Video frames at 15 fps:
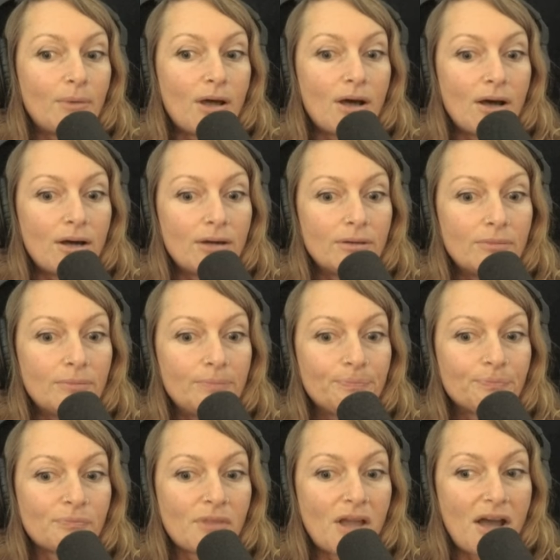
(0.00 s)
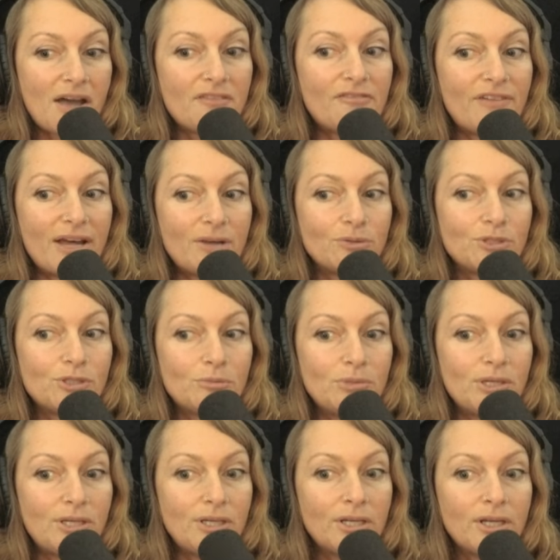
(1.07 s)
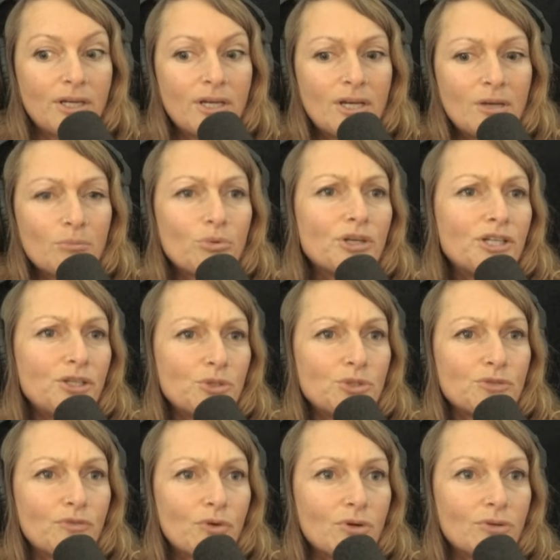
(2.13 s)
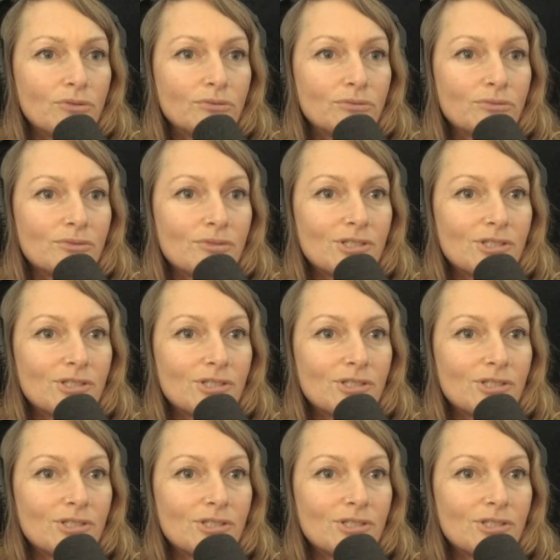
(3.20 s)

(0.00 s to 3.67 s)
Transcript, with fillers: um, I found to be pretty useful,